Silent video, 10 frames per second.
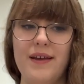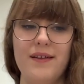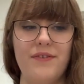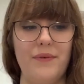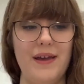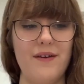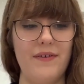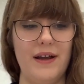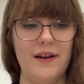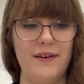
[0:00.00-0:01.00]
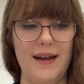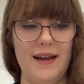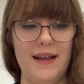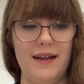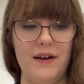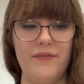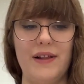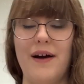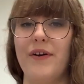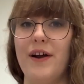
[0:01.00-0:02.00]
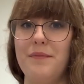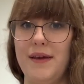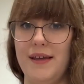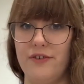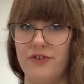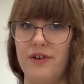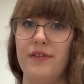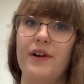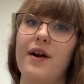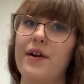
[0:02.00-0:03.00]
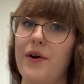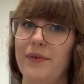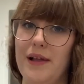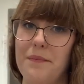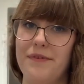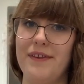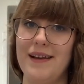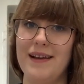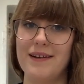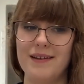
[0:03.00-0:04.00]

it's a way of aerating your flour and making sure there are no lumps in it.